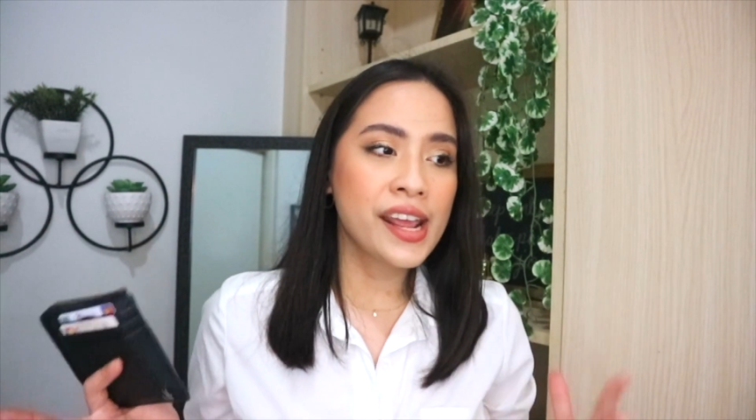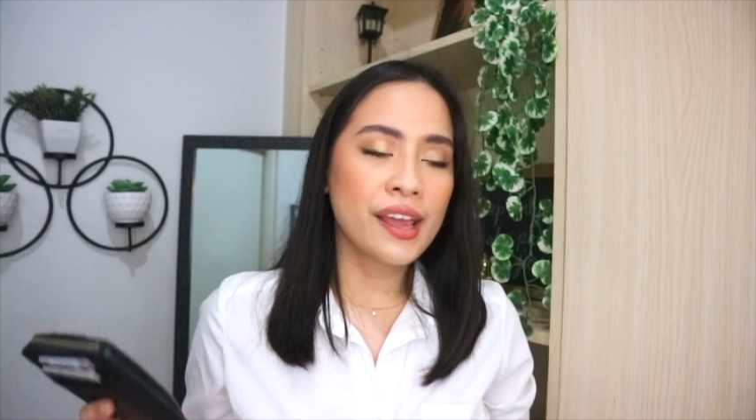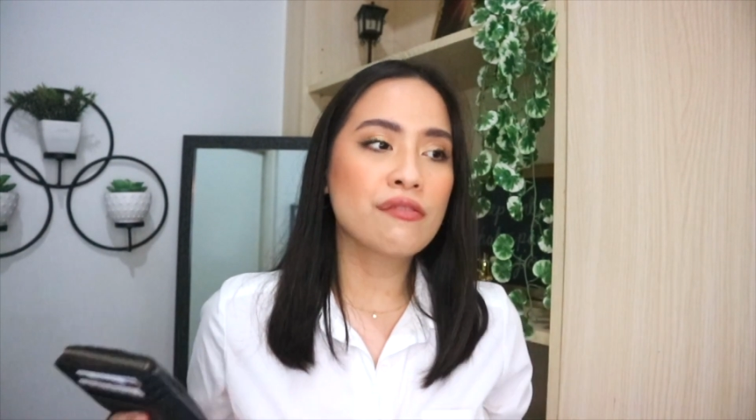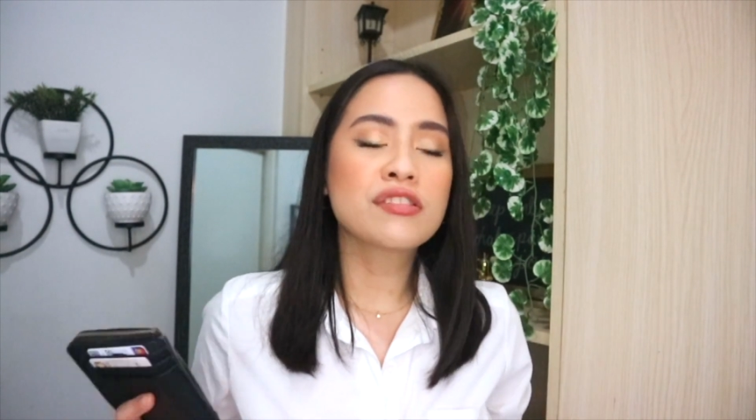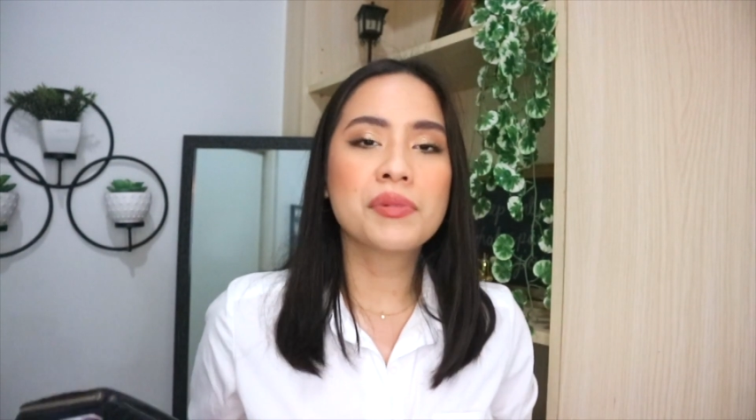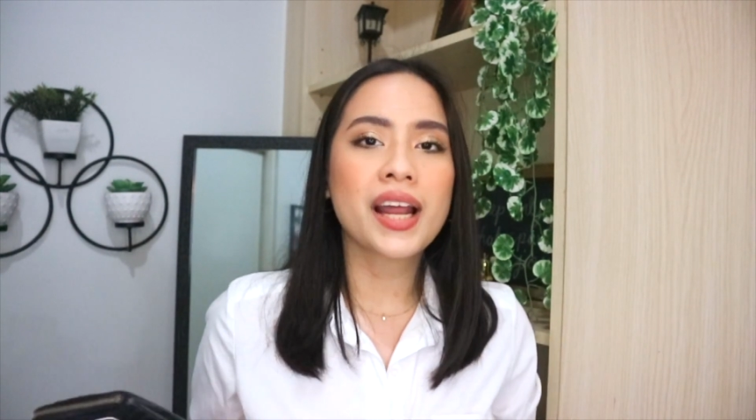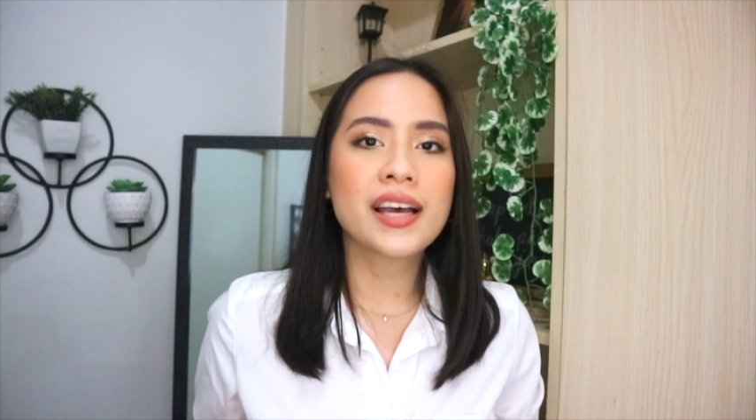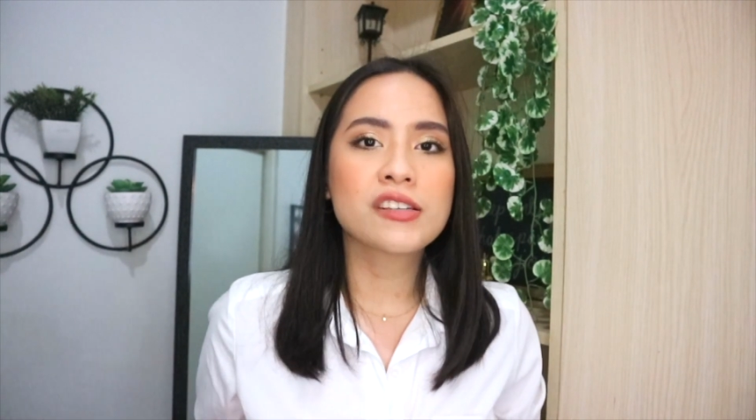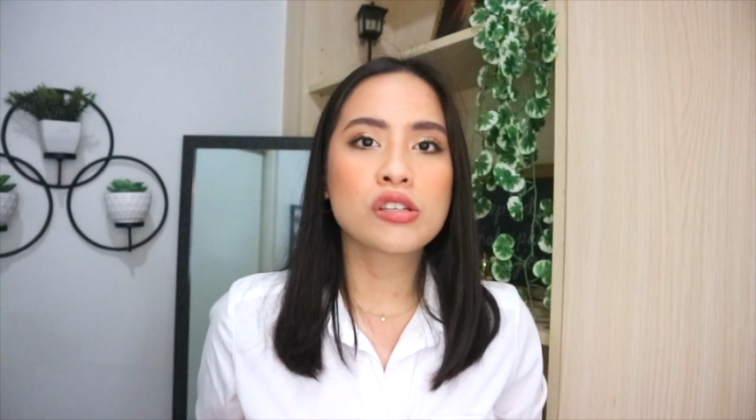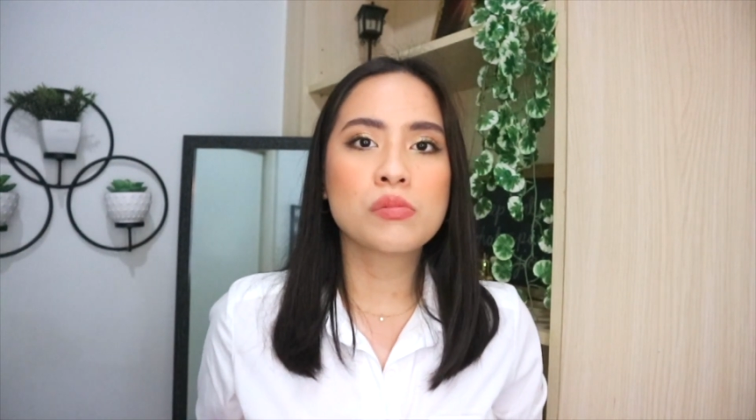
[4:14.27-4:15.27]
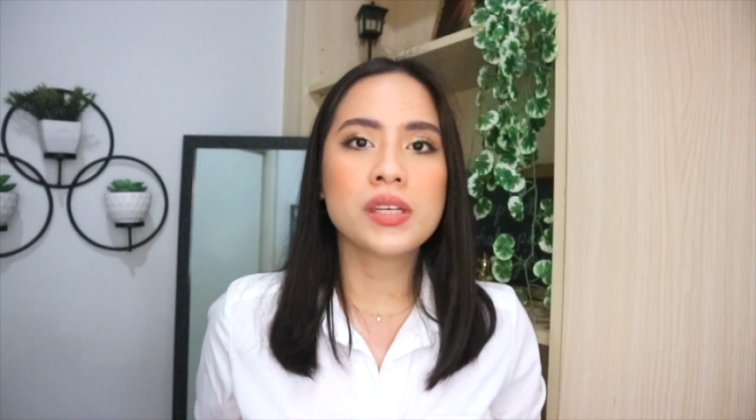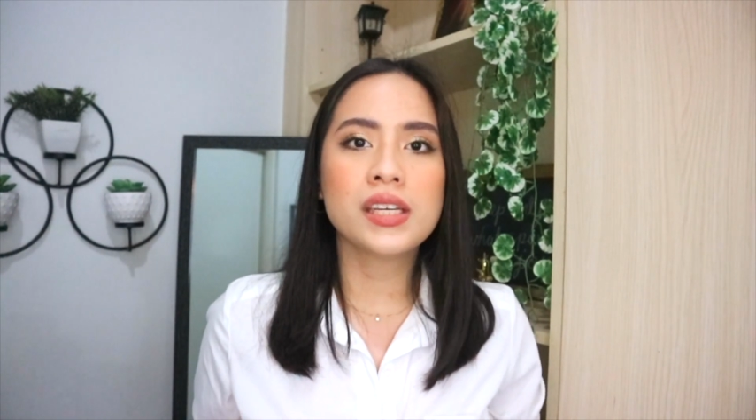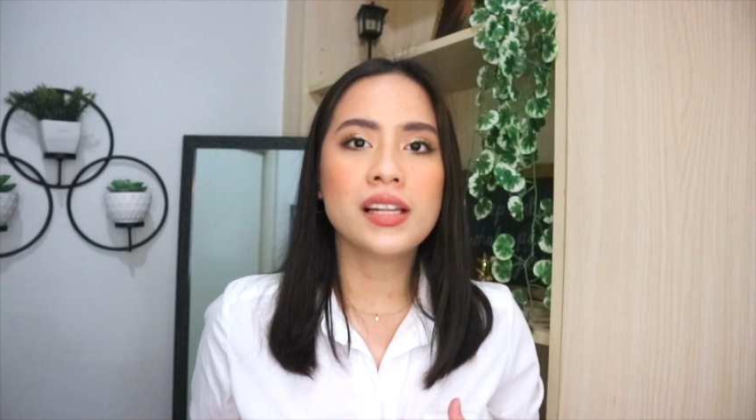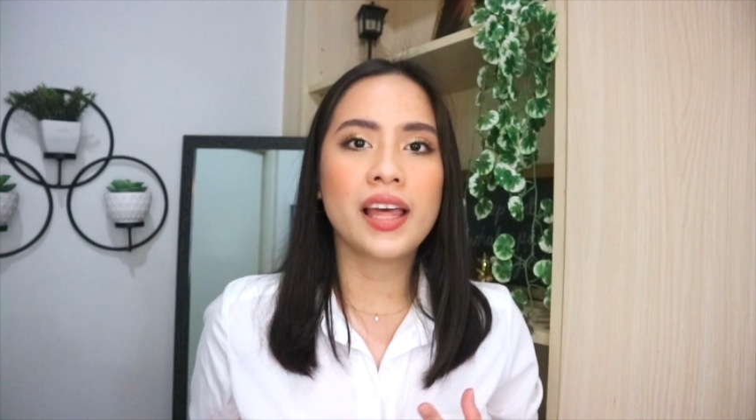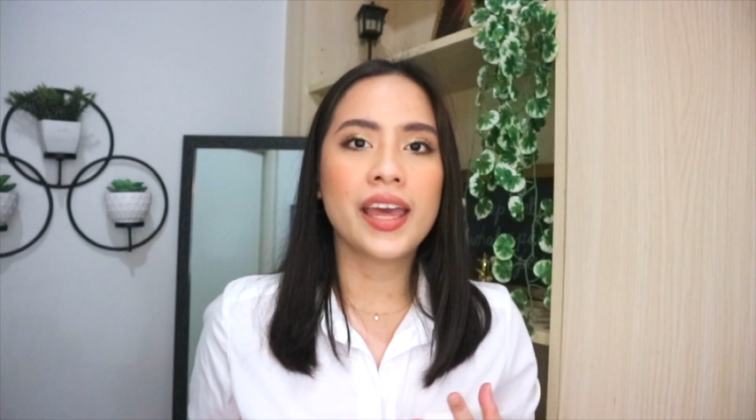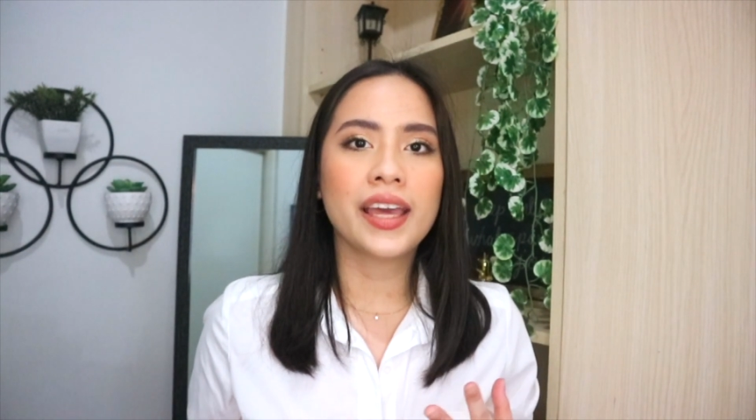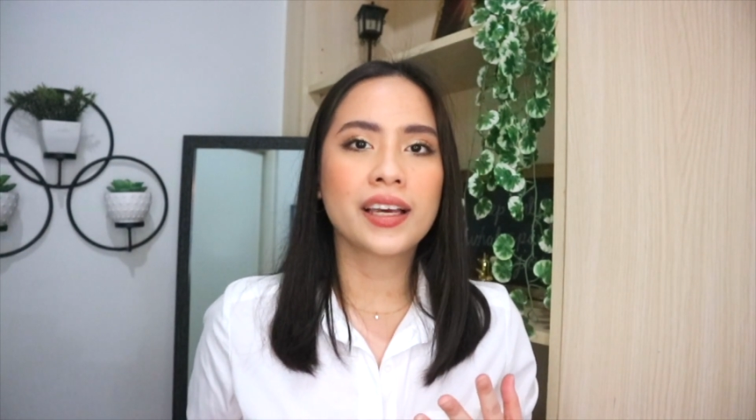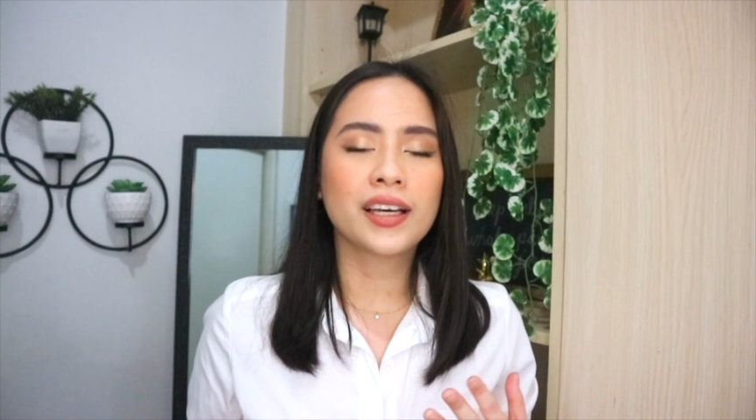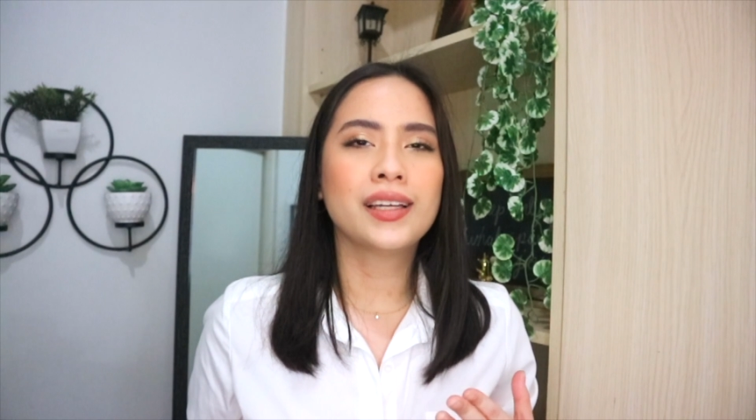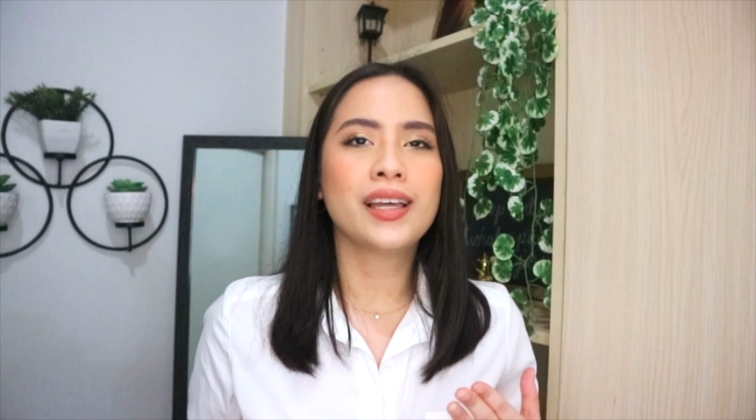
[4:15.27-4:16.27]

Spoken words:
if someone asks me like